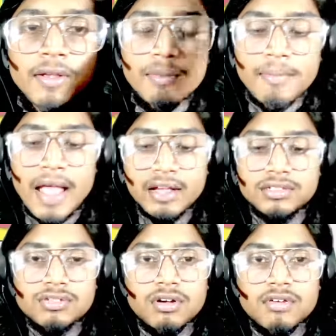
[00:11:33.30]

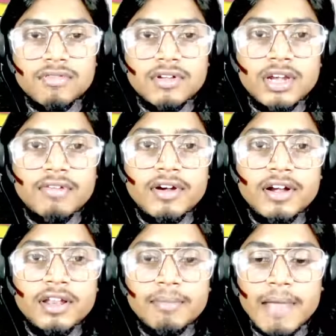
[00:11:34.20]
max of, it will
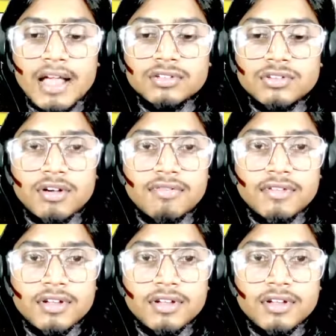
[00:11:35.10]
return the max of